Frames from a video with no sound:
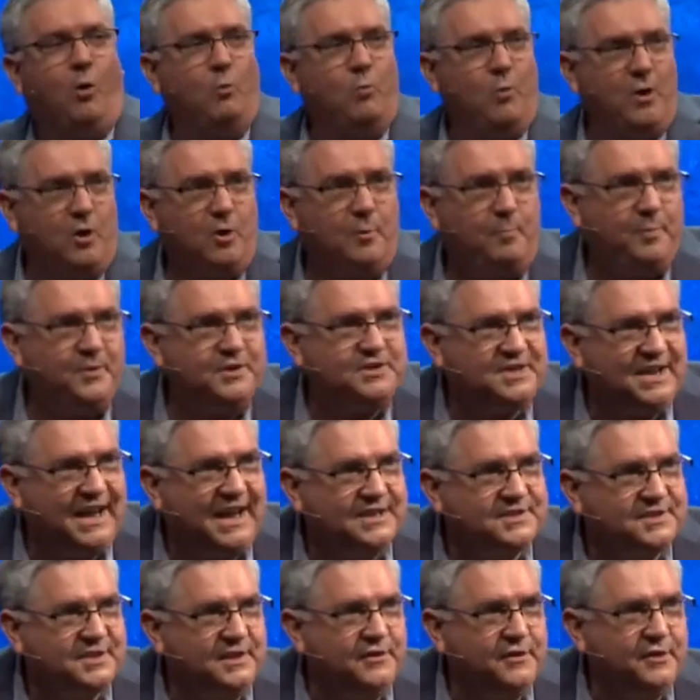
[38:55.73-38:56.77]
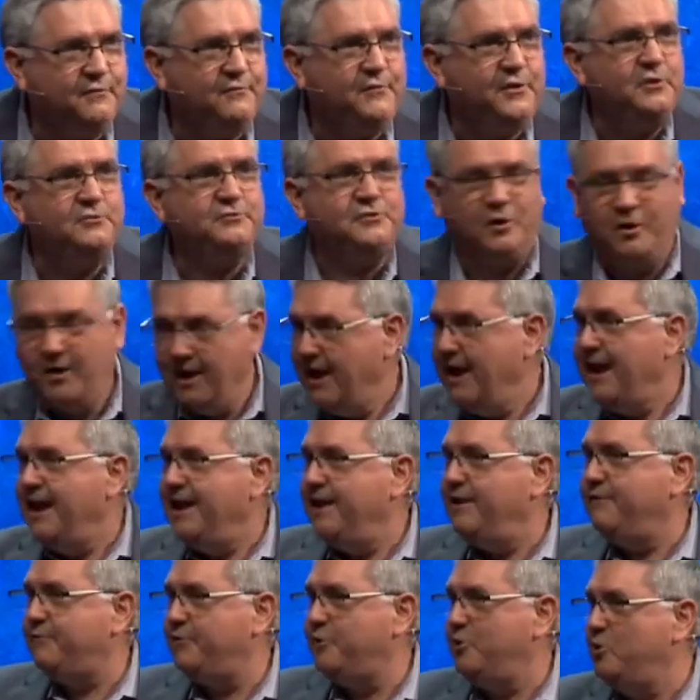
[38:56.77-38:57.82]
will possess in the future,
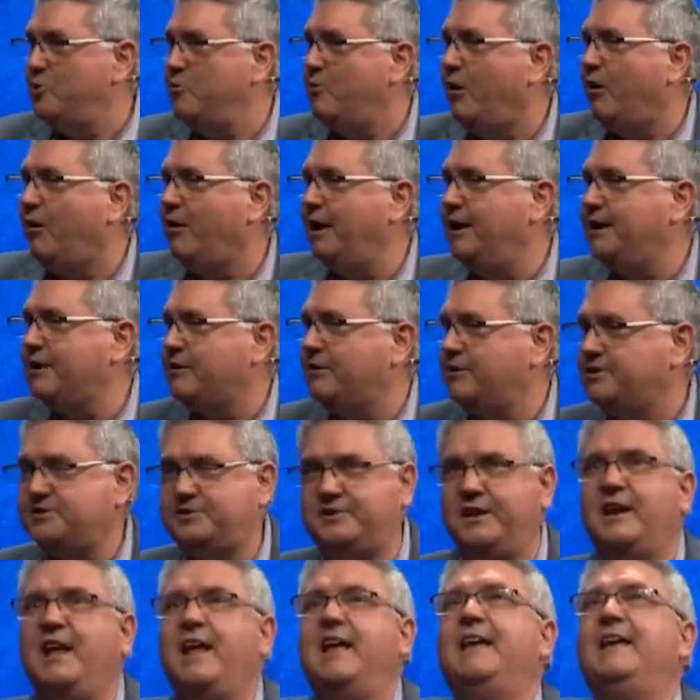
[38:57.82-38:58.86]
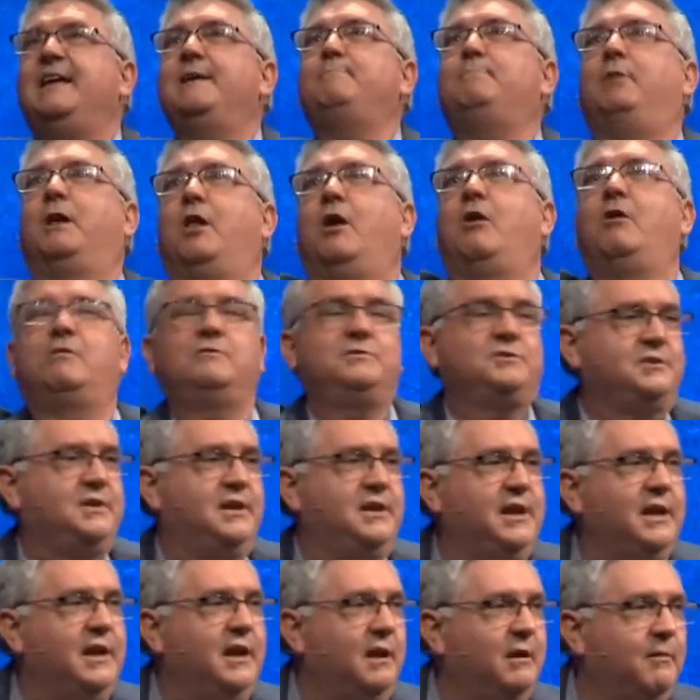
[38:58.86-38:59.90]
if you are a Christian, it belongs to
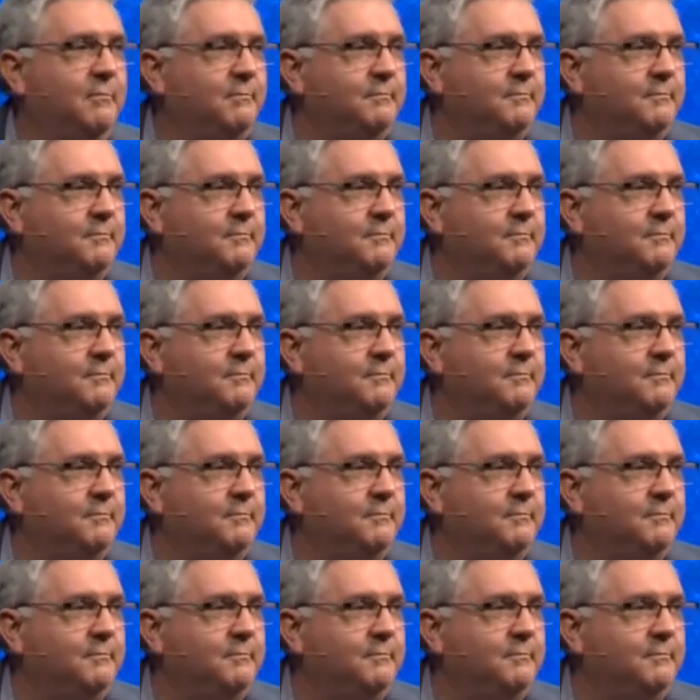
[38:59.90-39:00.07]
Him.